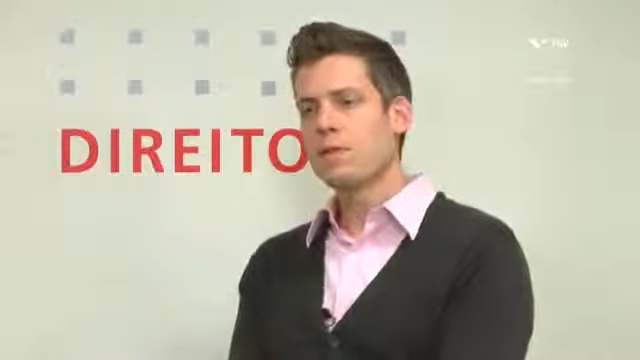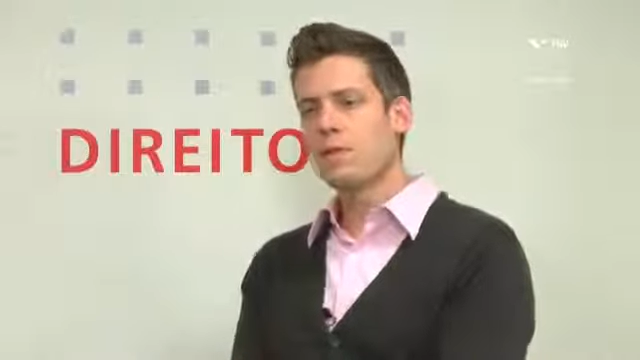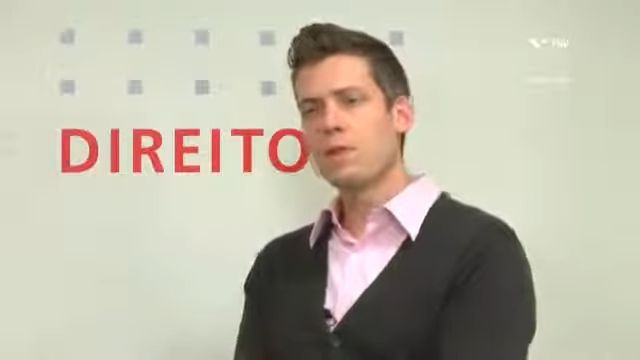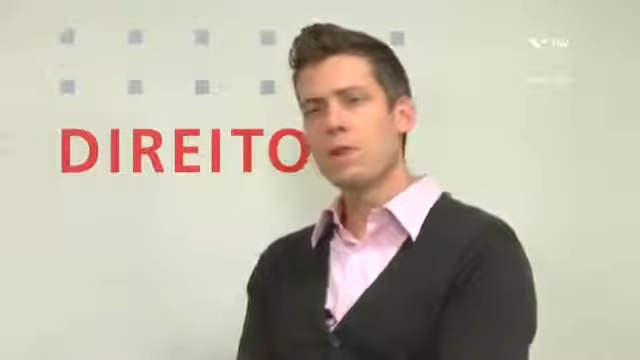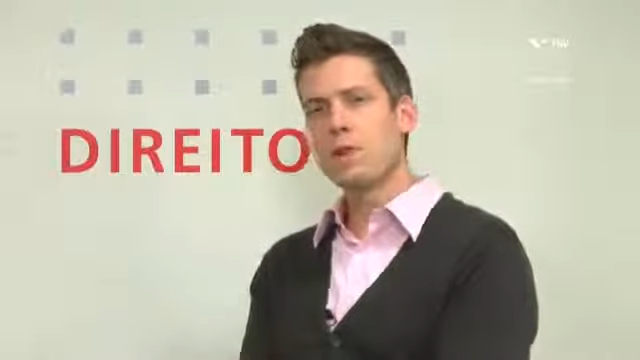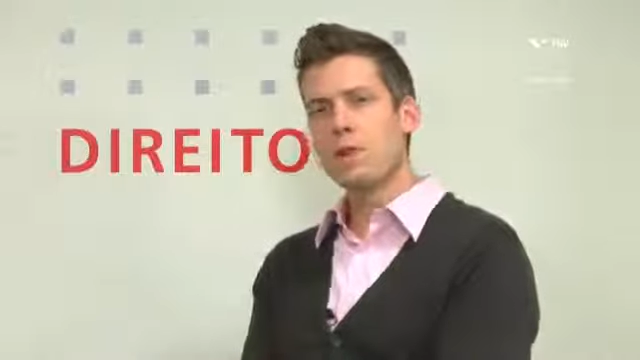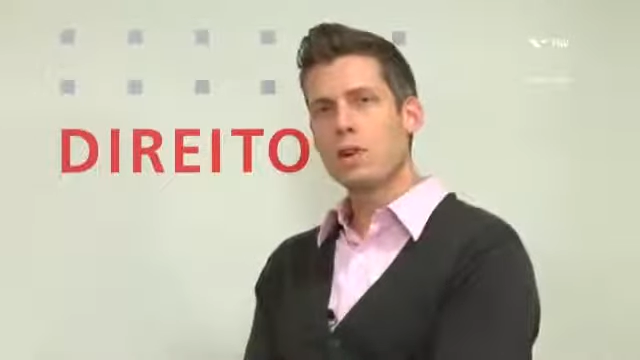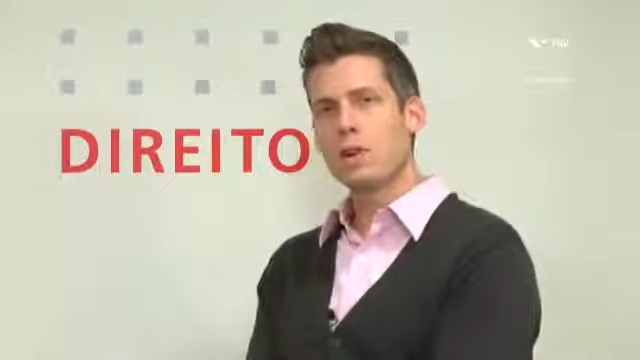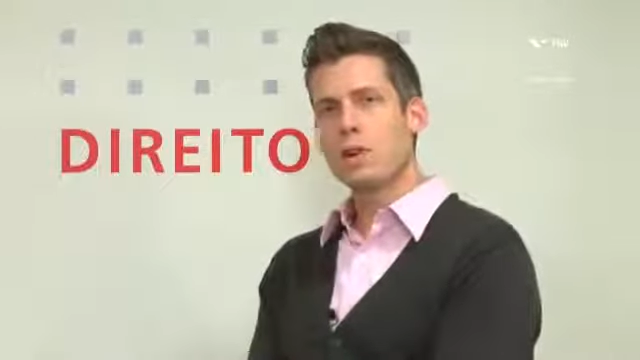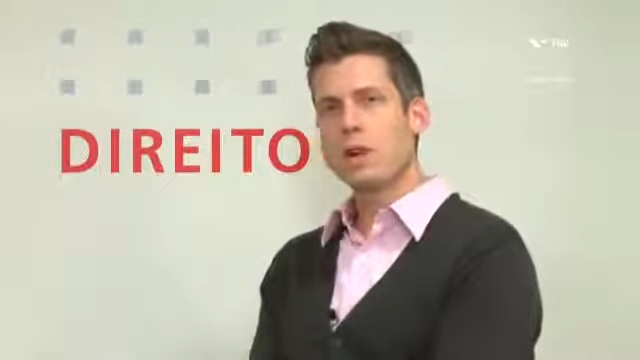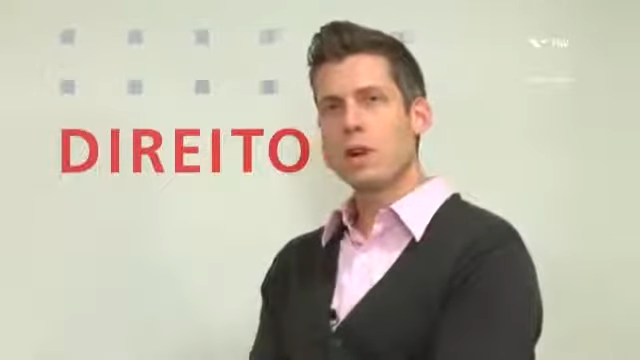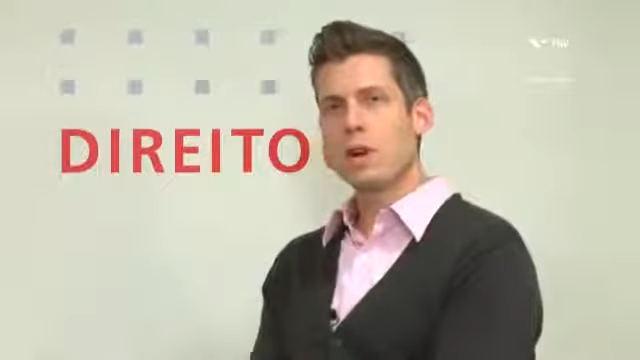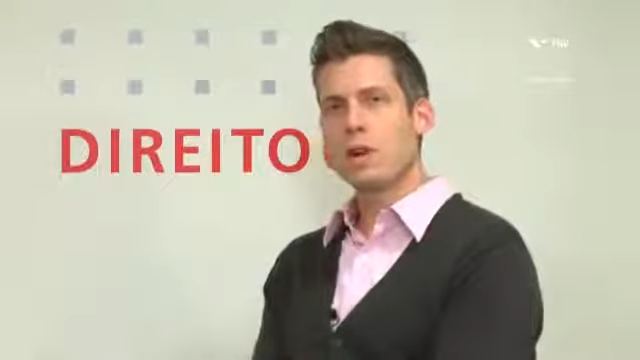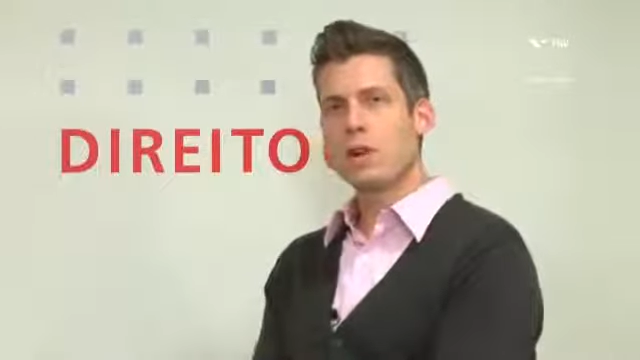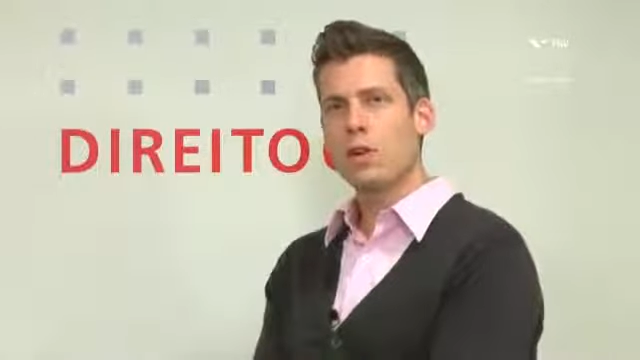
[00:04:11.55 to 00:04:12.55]

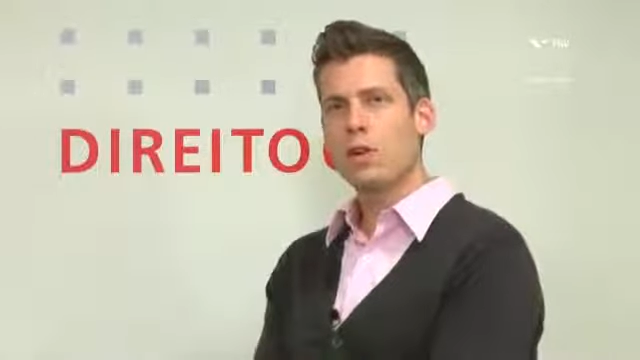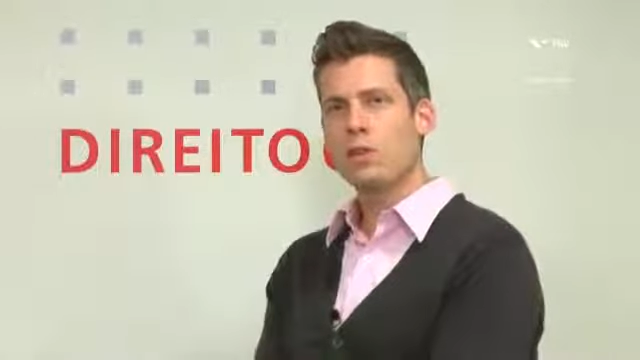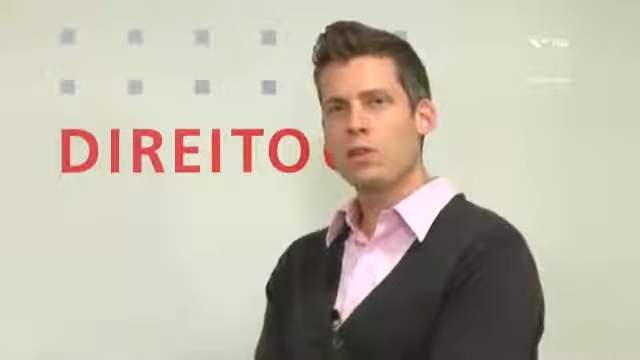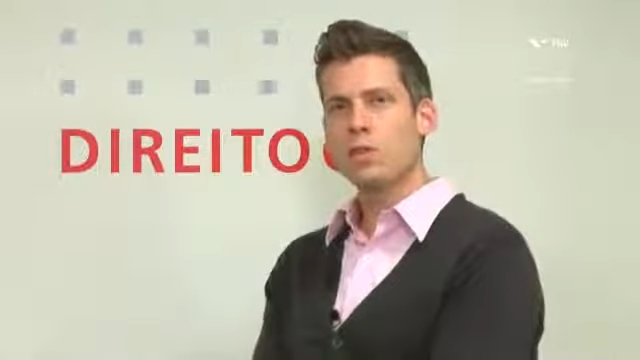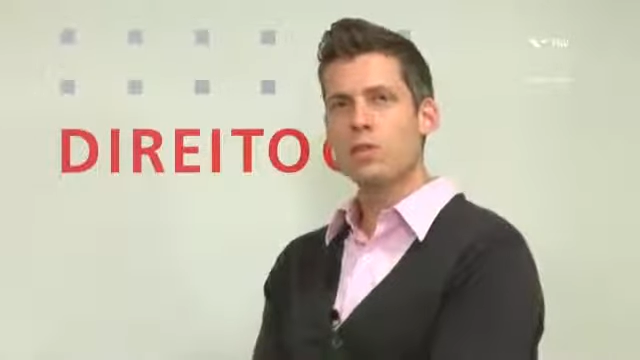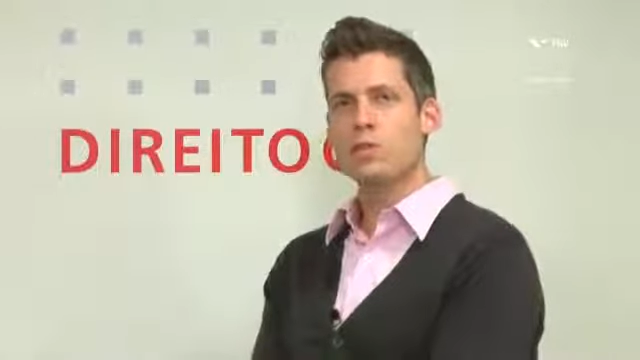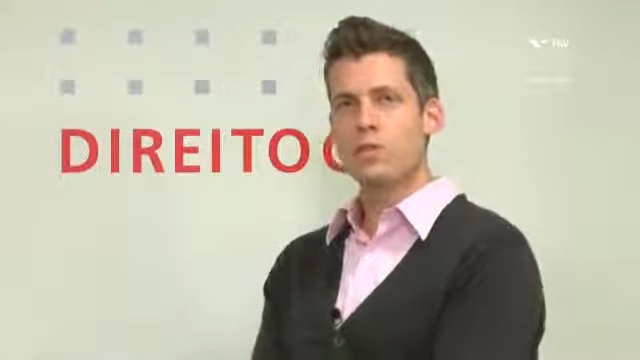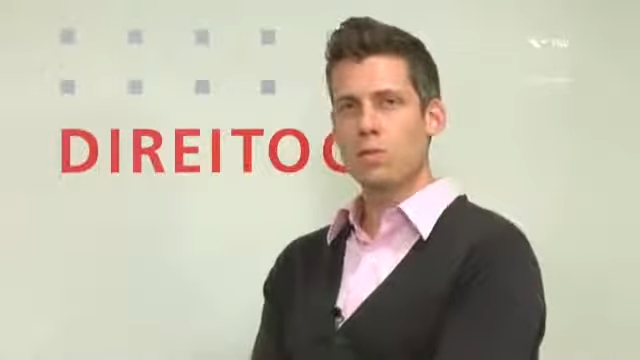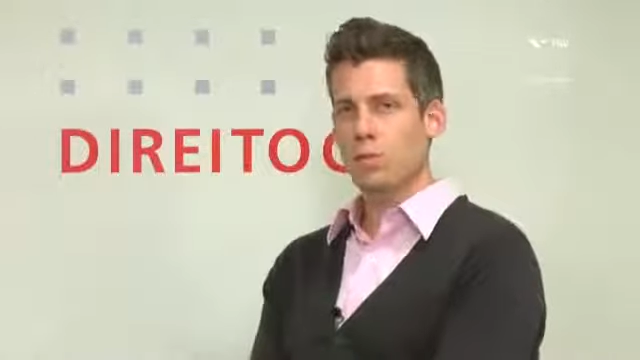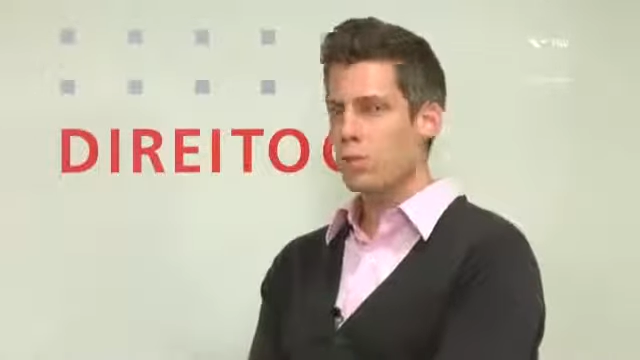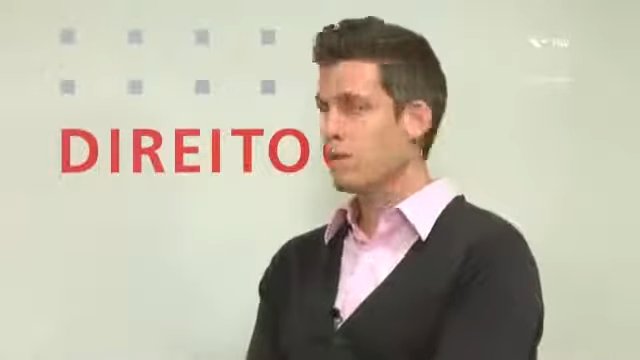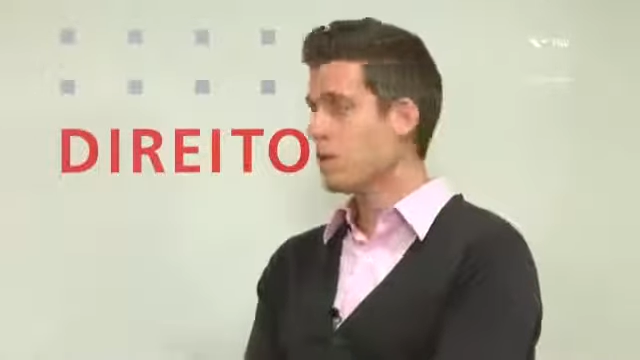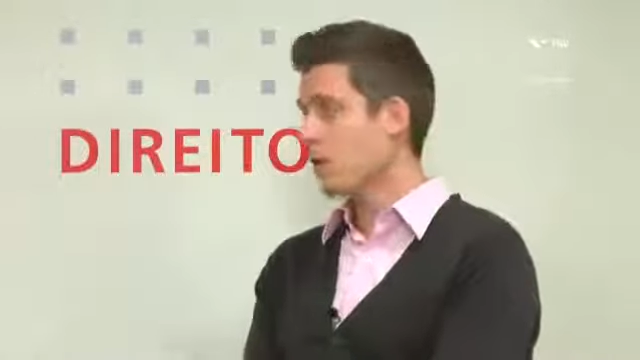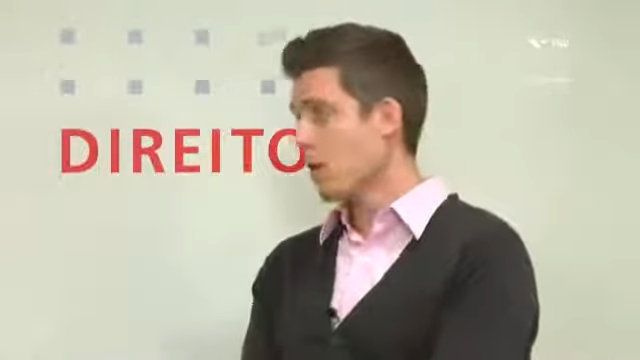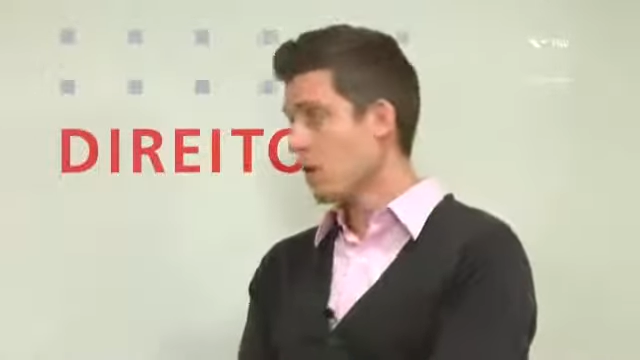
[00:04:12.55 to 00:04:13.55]
Florida Coastal School
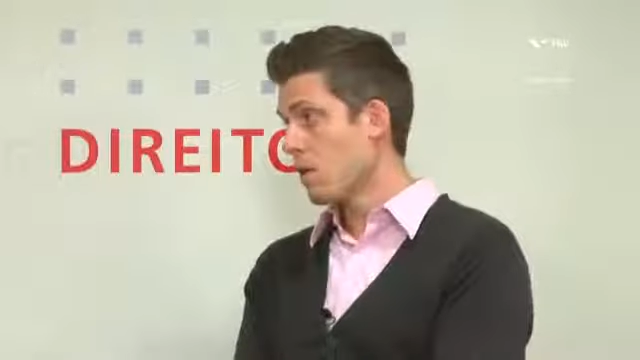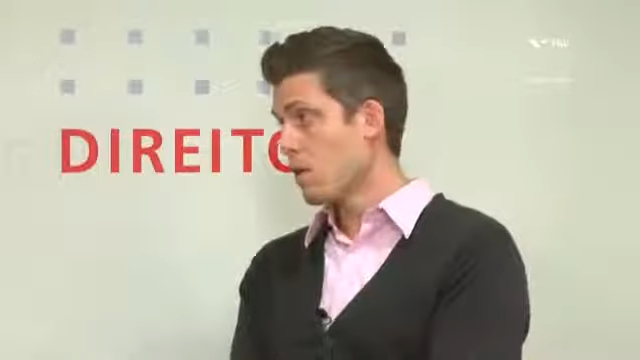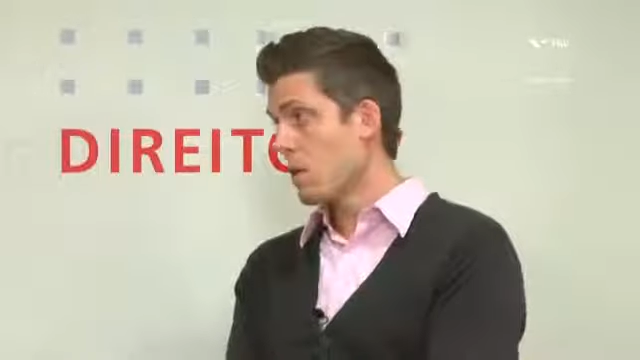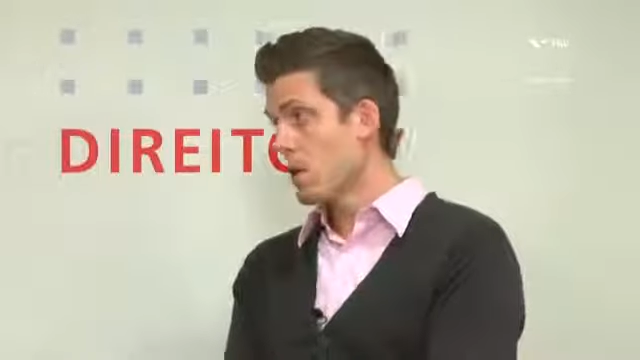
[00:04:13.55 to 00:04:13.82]
of Law,